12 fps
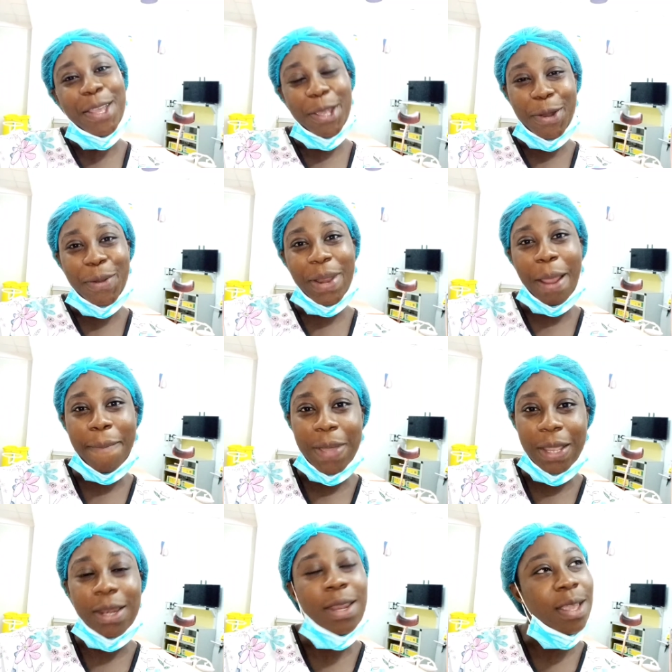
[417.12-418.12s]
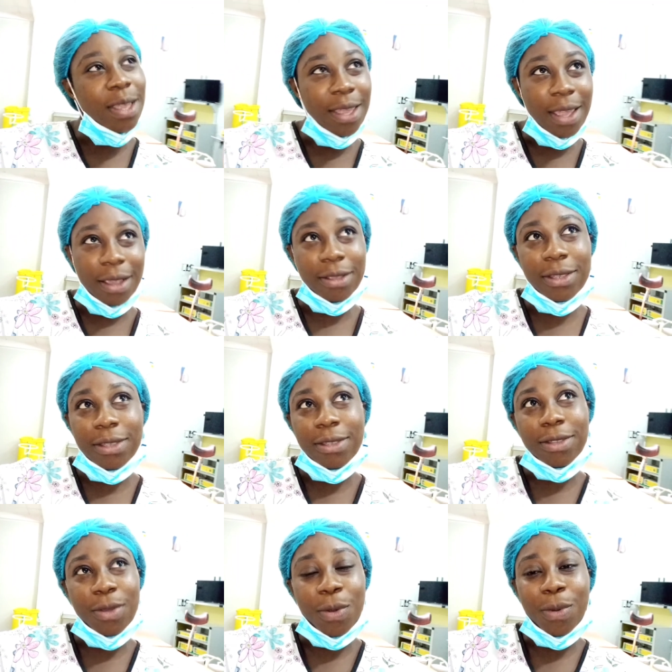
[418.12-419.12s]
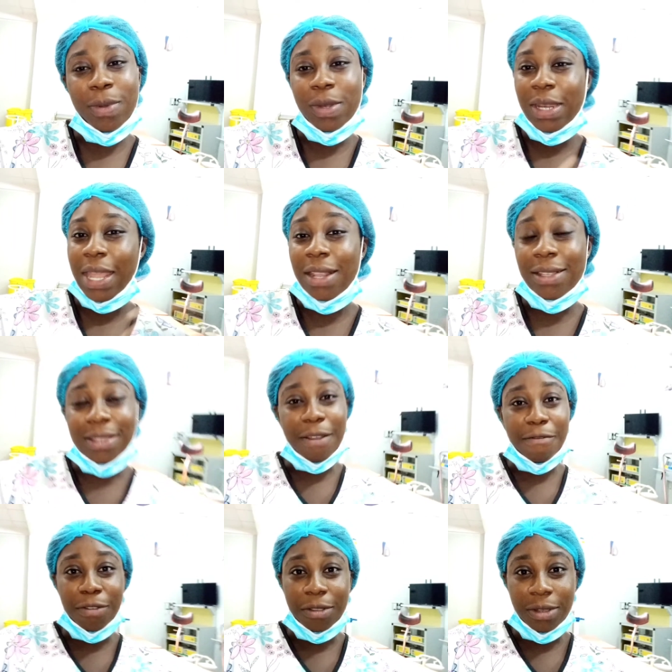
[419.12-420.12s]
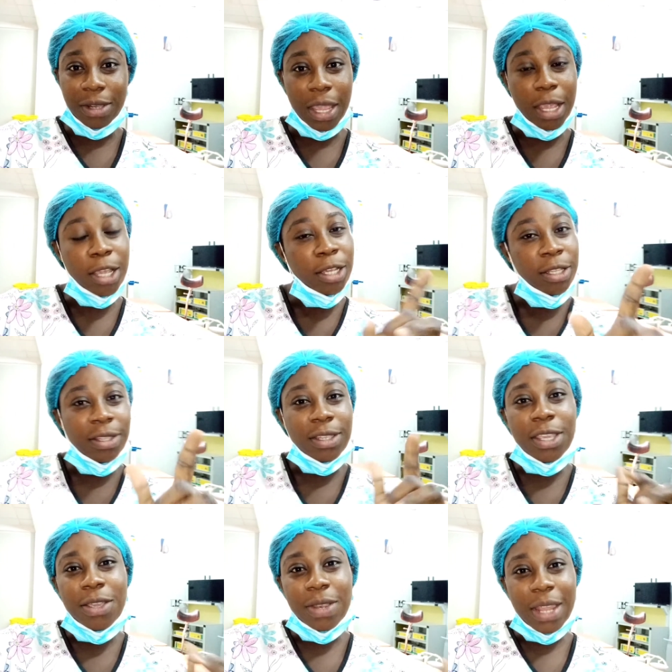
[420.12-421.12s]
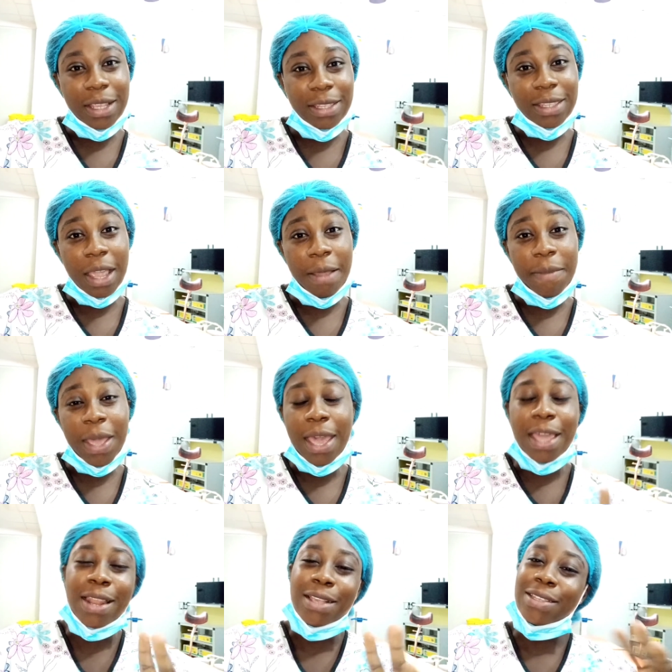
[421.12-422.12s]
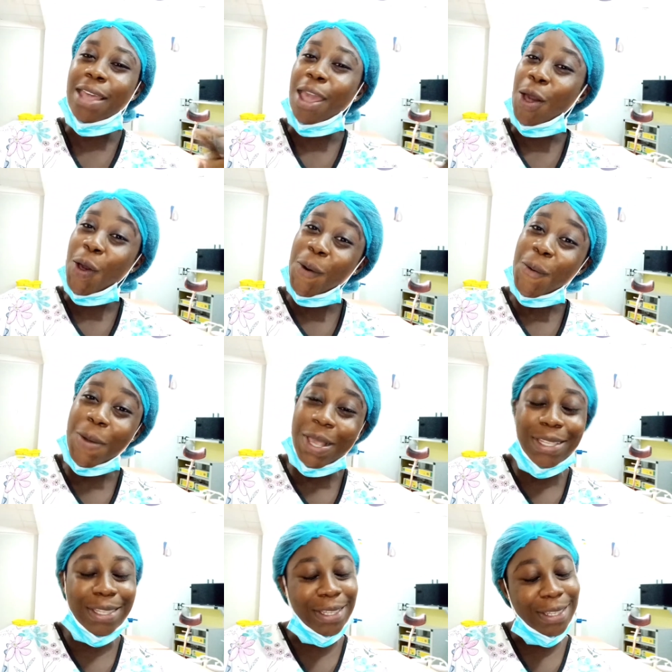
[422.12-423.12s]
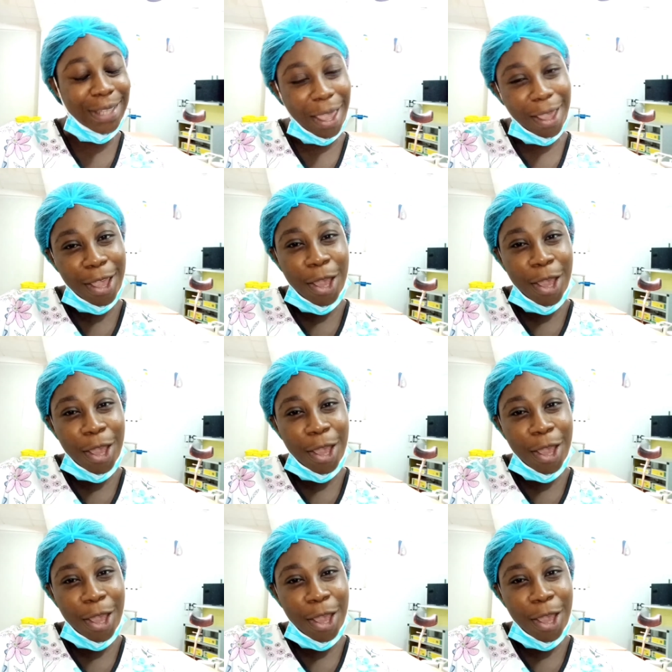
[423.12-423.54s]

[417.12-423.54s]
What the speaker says: you know what I mean. Yes, so that is that for today. See you next time, and as I always say,